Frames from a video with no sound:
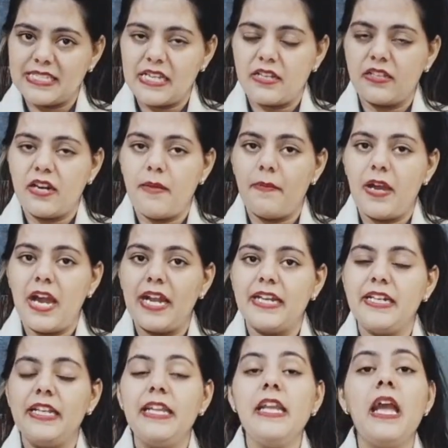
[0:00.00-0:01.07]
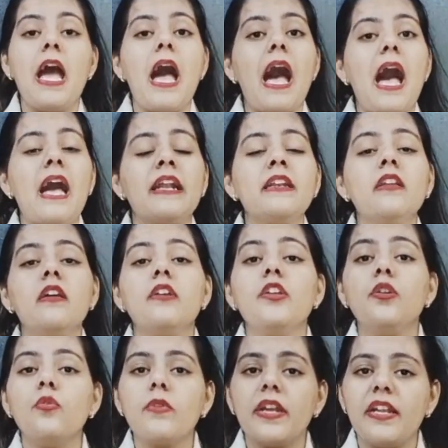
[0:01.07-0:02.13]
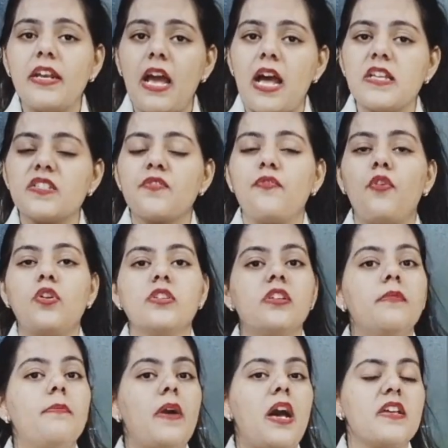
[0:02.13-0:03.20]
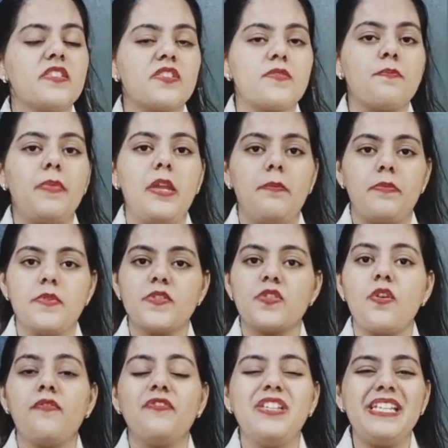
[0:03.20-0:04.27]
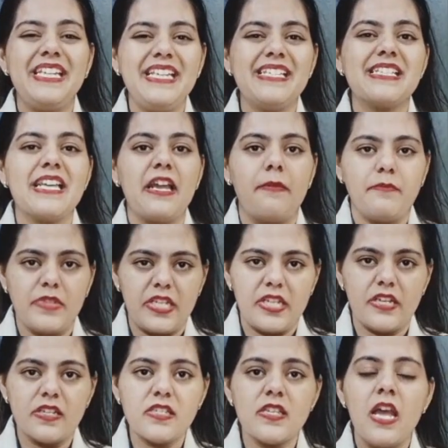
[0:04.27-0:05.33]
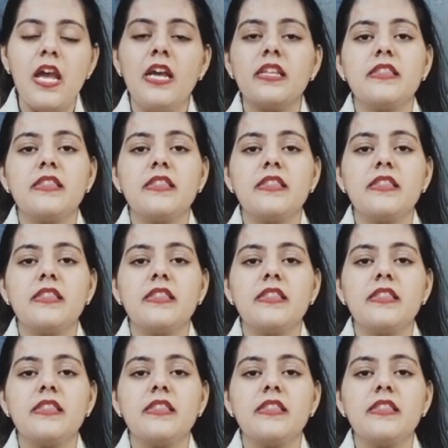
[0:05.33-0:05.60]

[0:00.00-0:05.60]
Instagram ID, and you can ask for the past papers of NEET MDS,